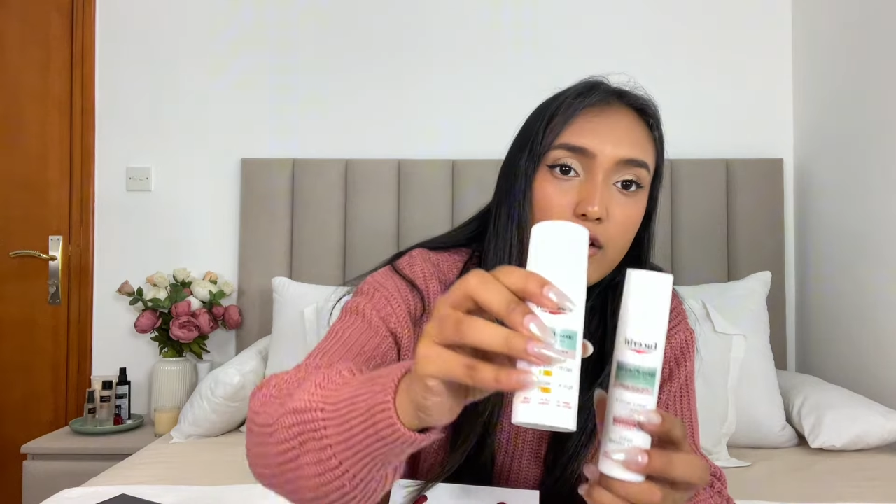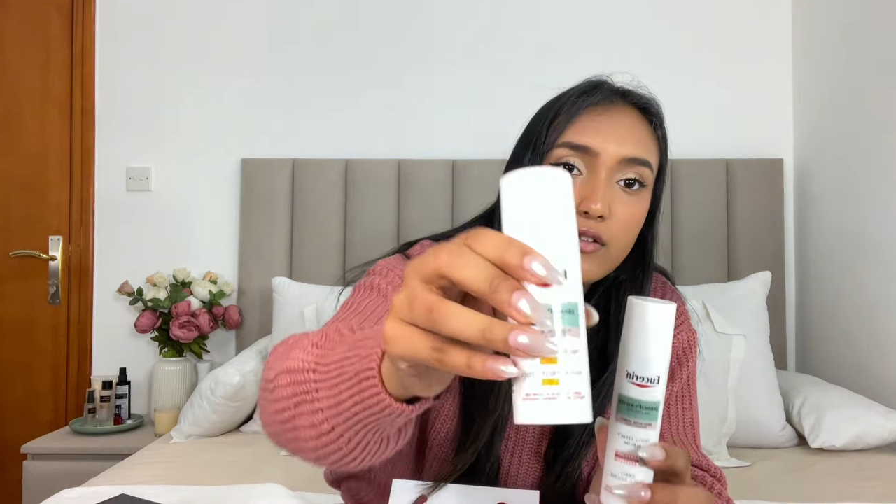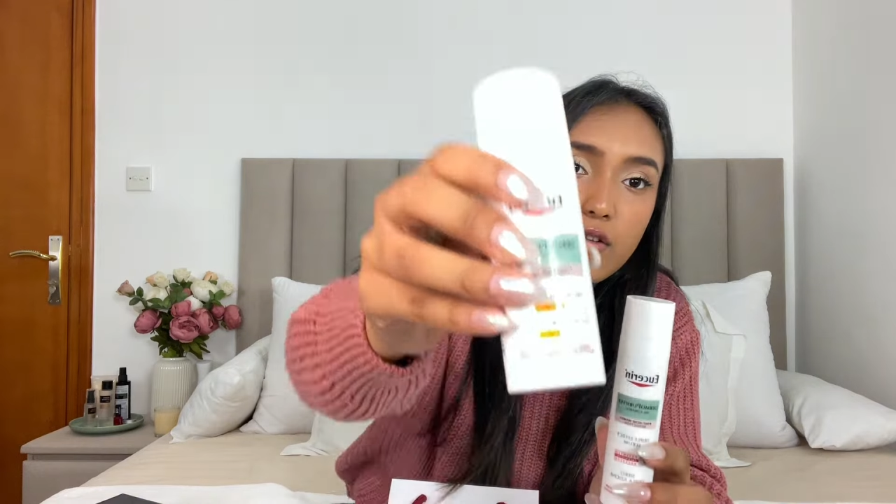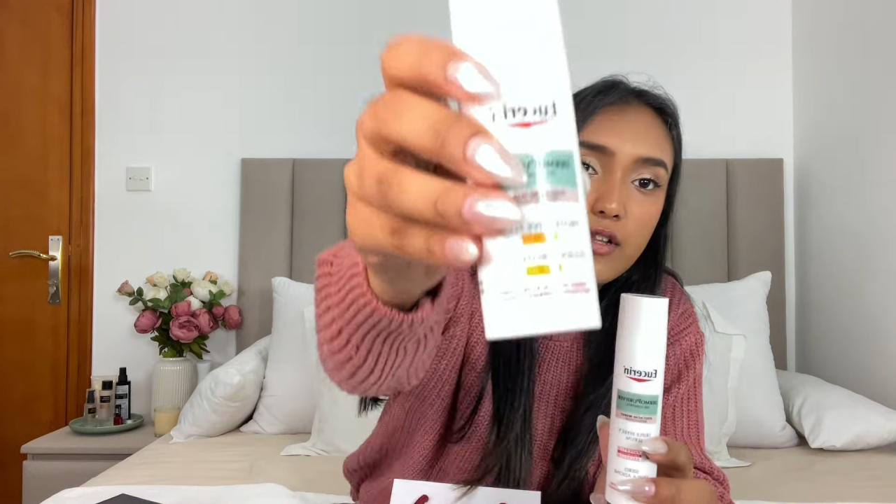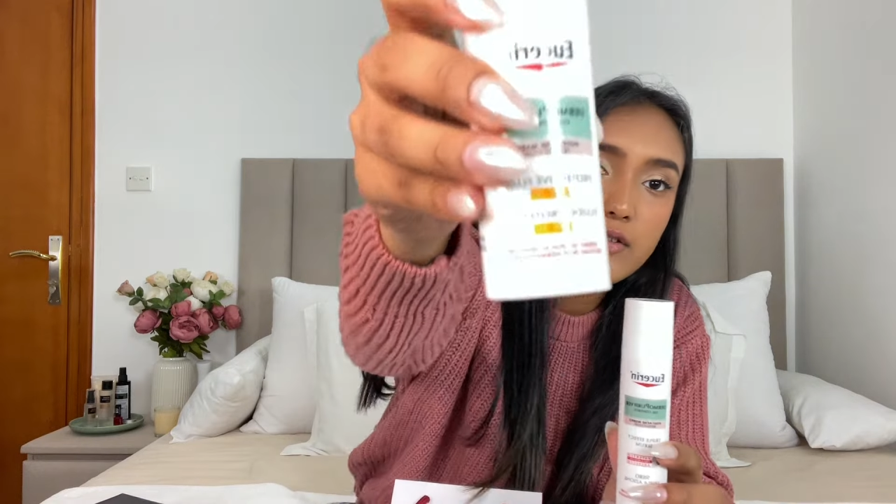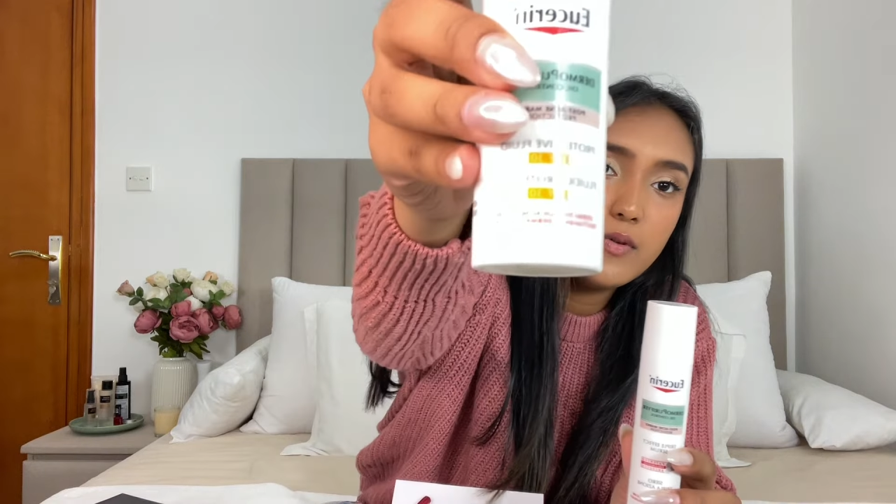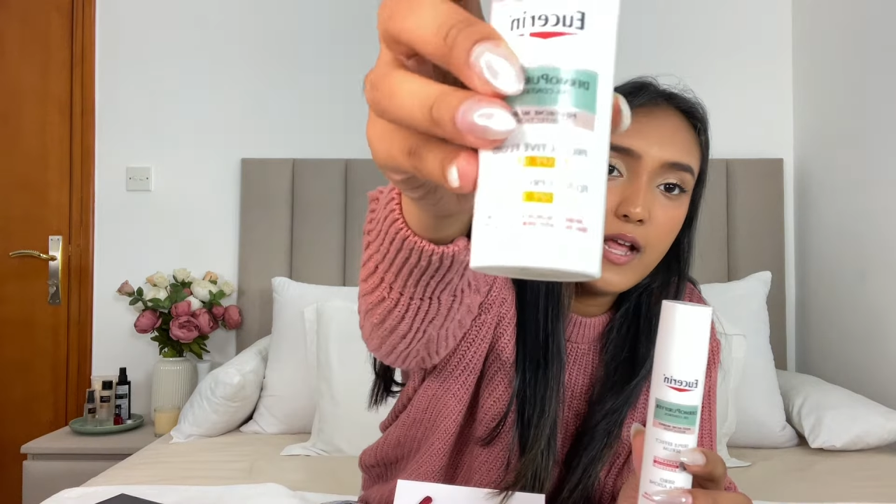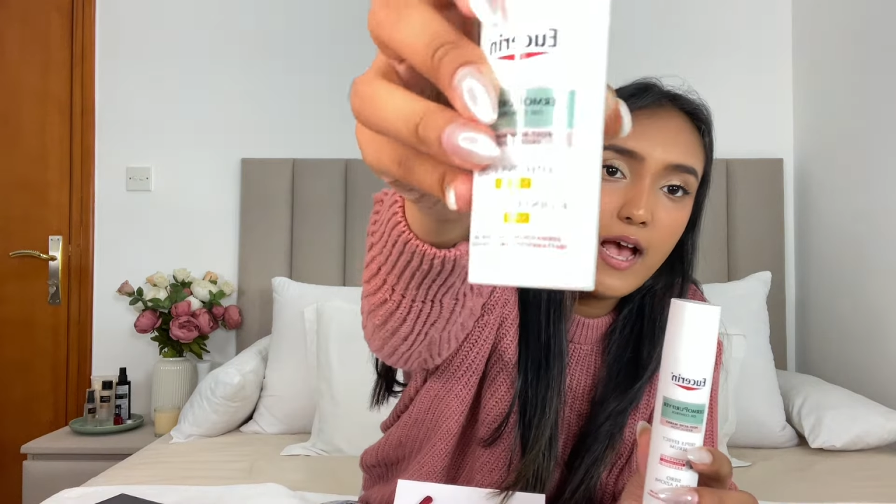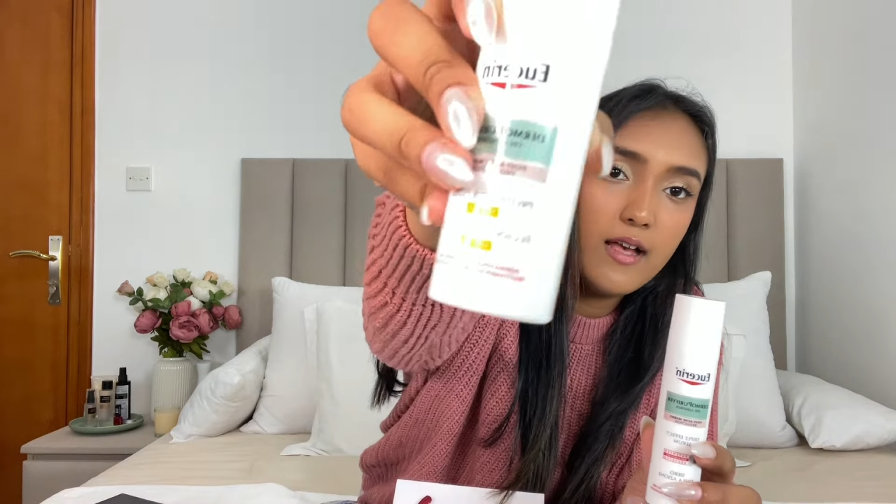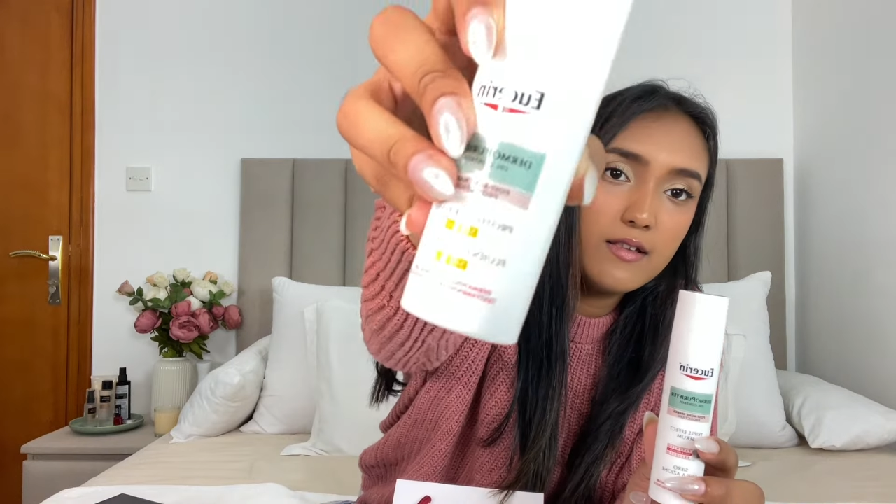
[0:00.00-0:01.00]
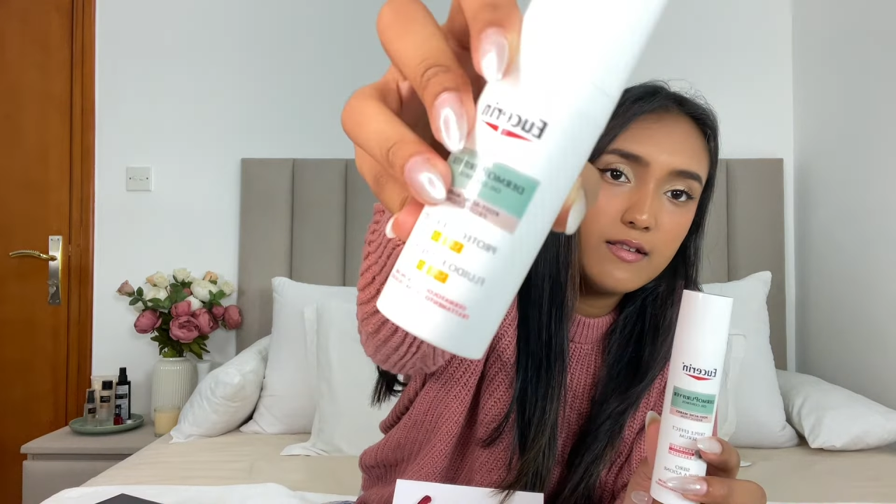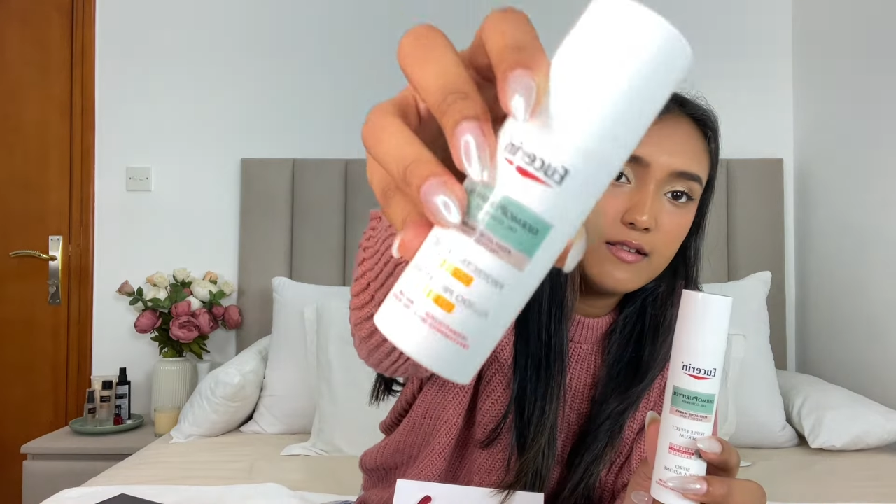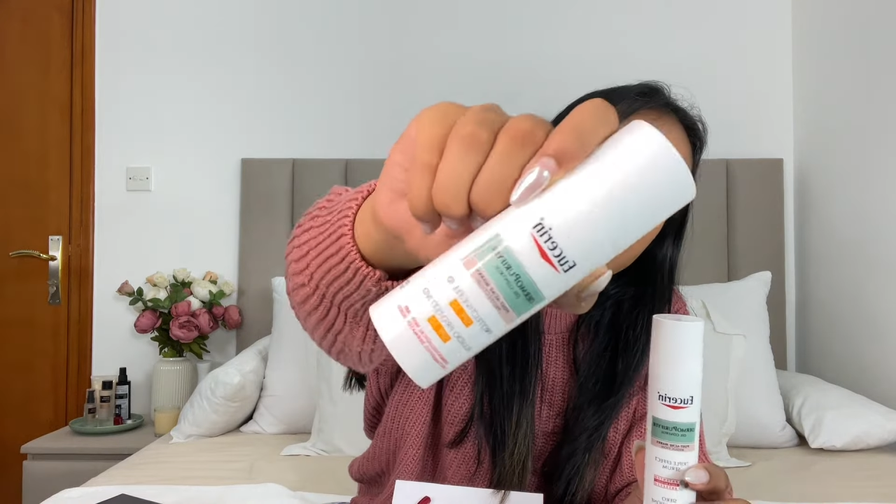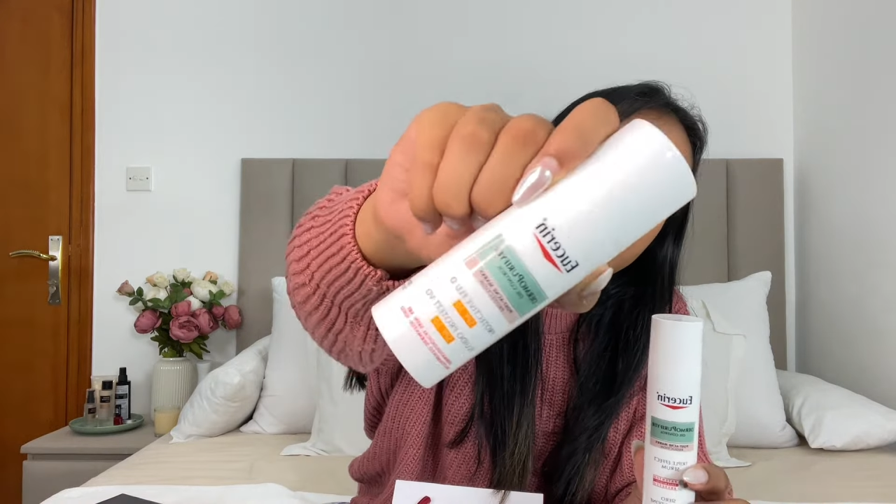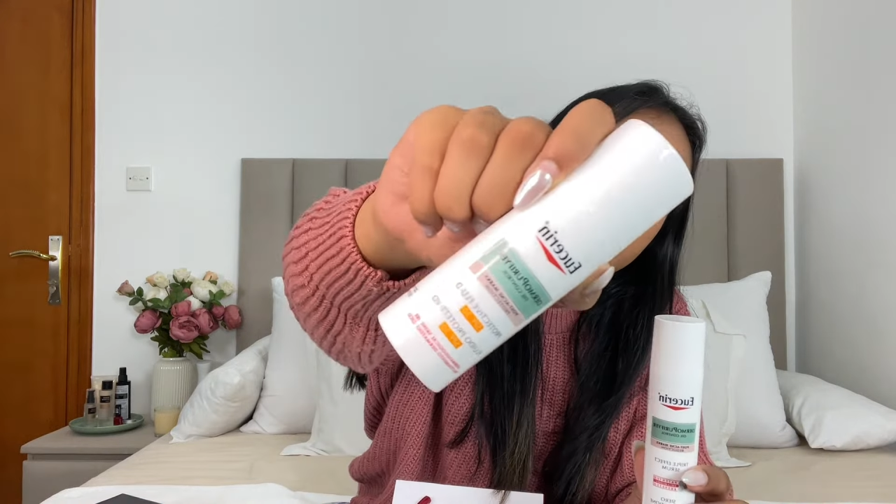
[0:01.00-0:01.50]
So this one has
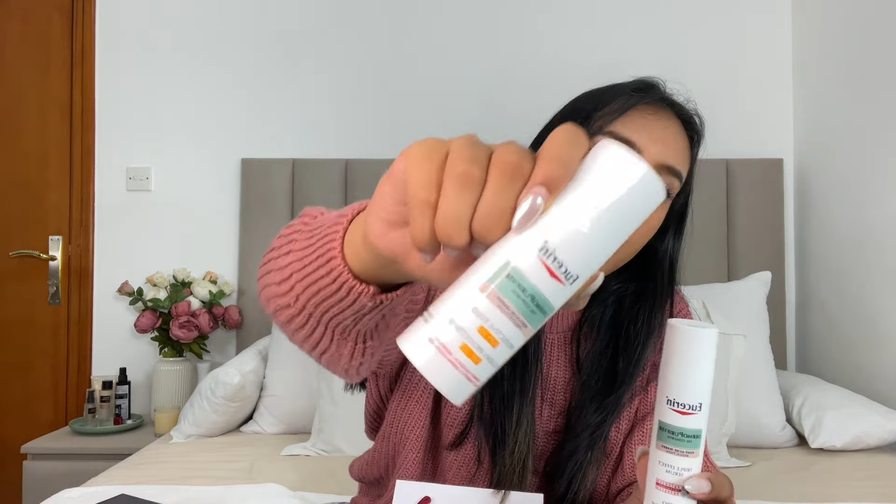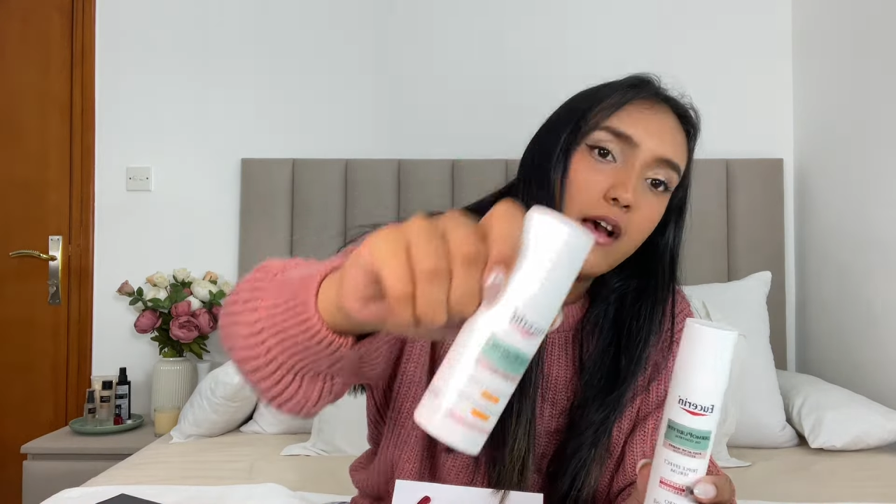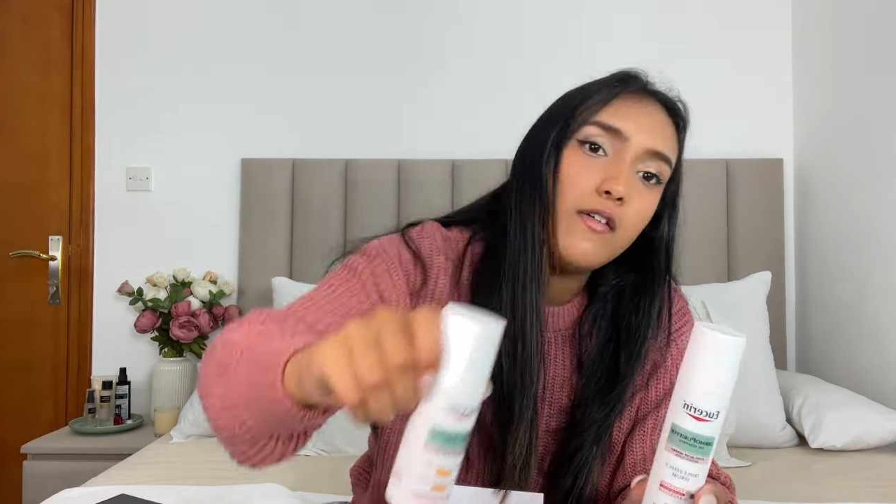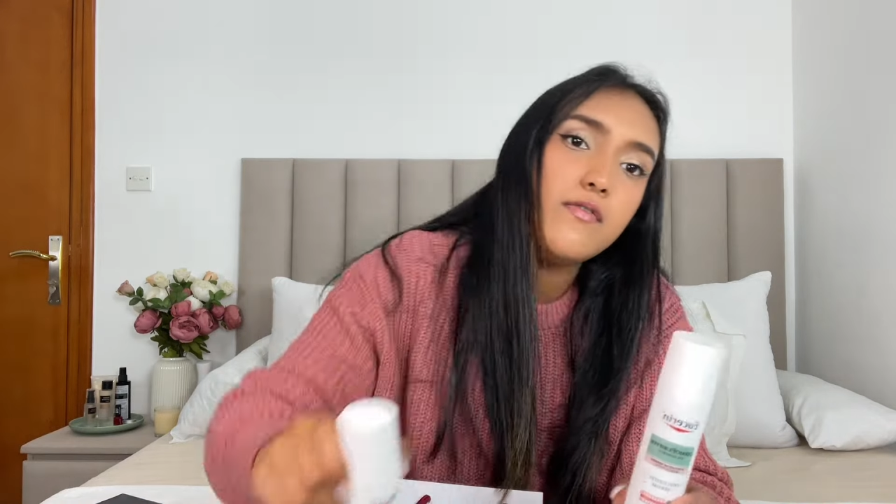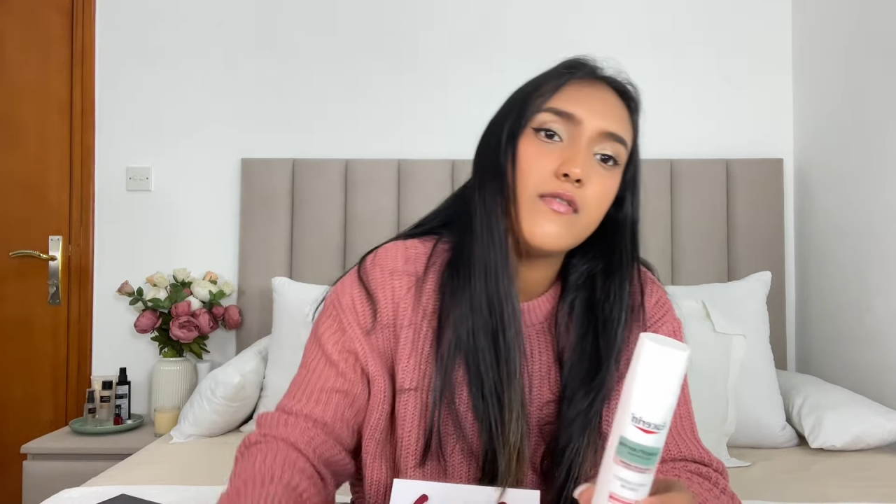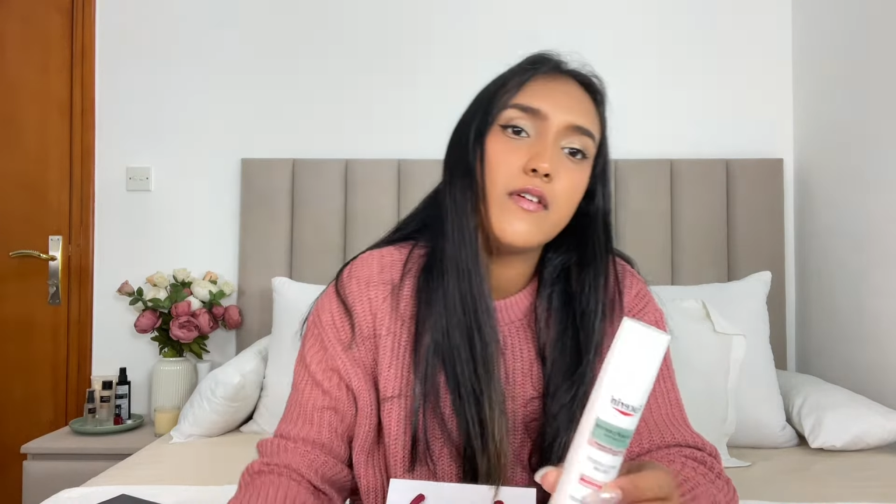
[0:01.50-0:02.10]
SPF